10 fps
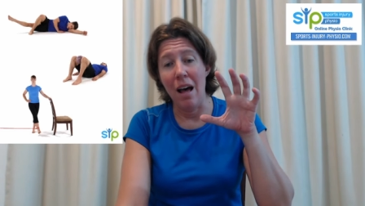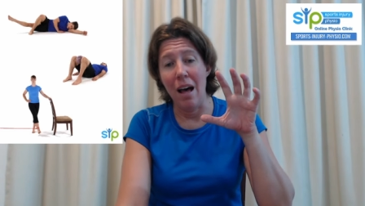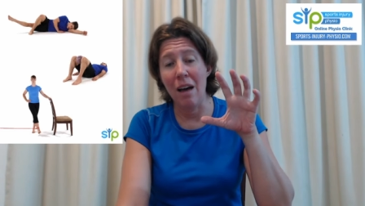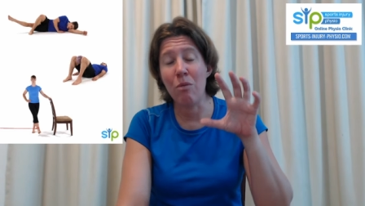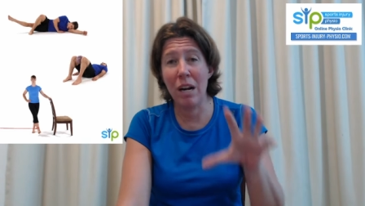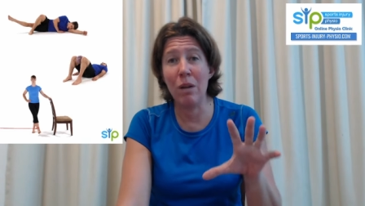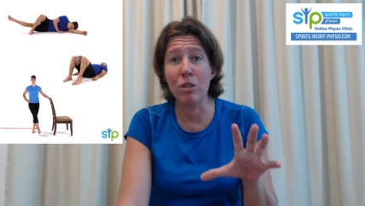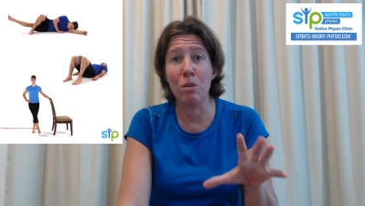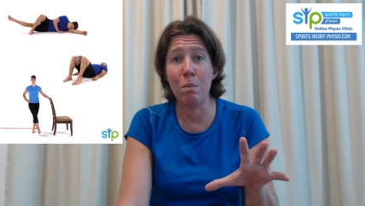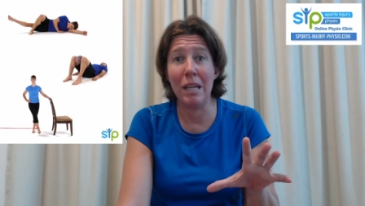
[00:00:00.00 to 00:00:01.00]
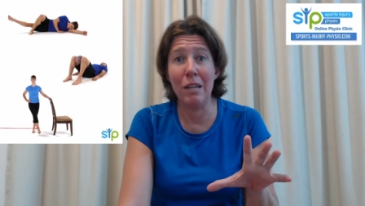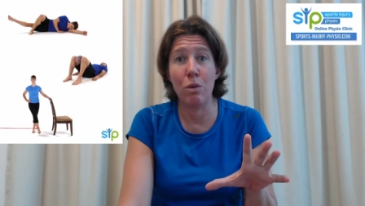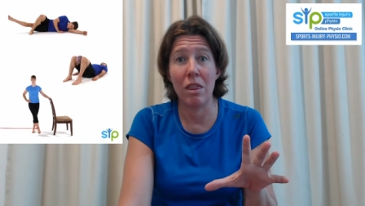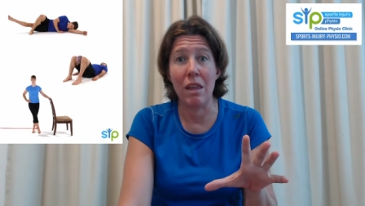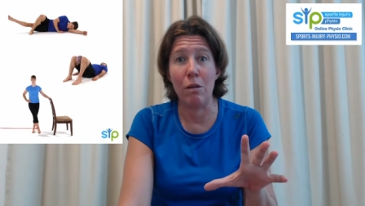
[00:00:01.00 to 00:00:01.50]
I really want to plead
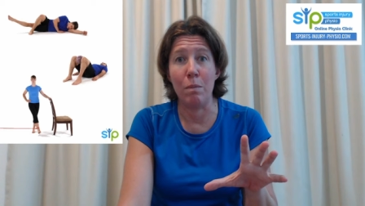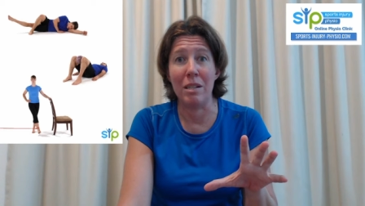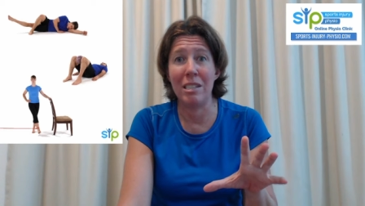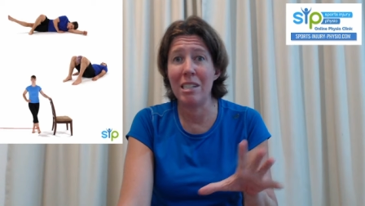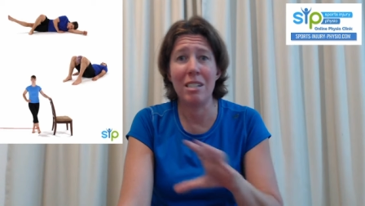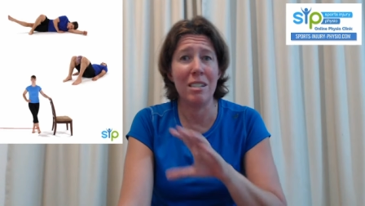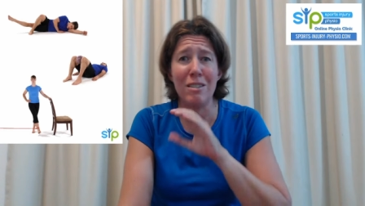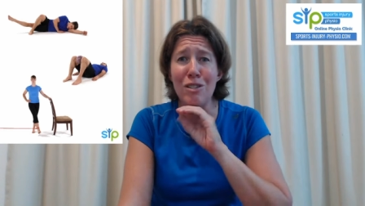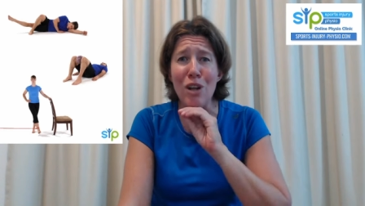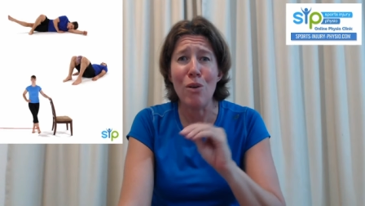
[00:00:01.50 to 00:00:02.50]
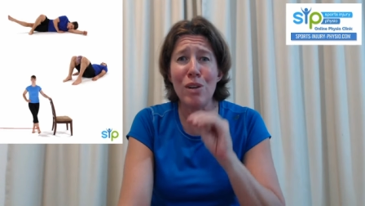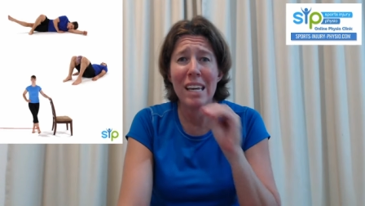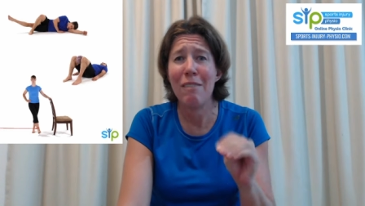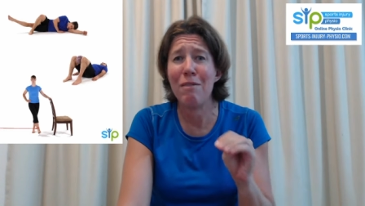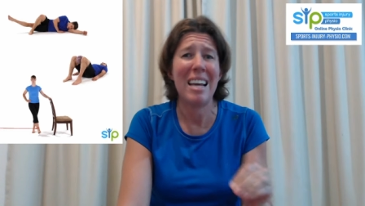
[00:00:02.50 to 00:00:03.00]
with therapists, just don't
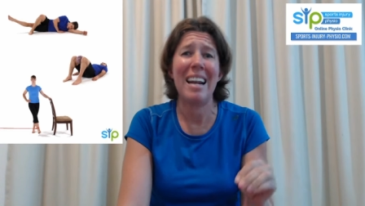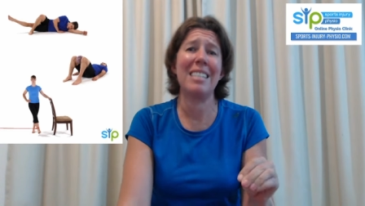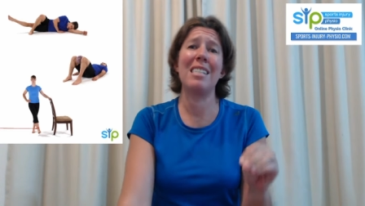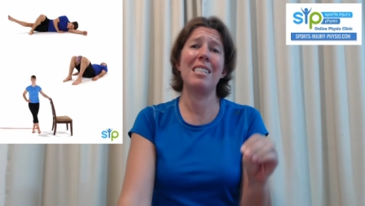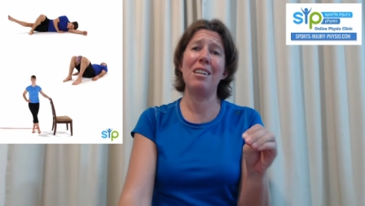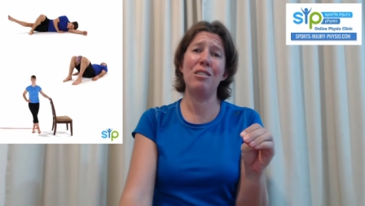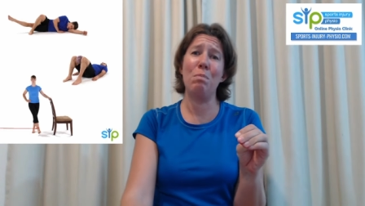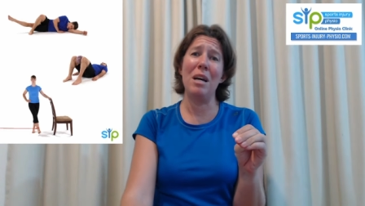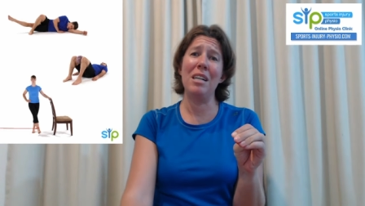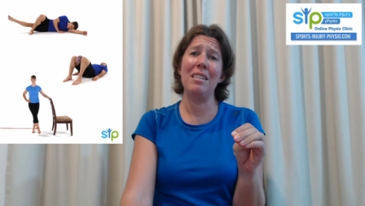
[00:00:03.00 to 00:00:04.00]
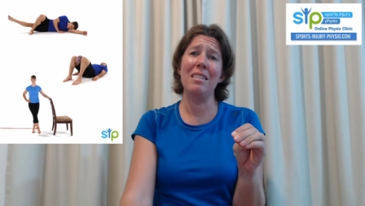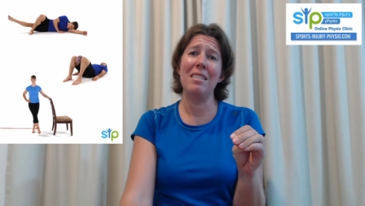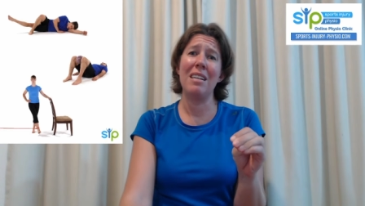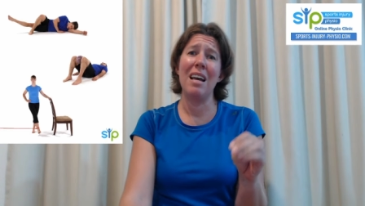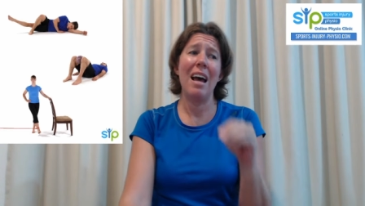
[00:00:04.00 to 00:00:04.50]
give that exercise to patients.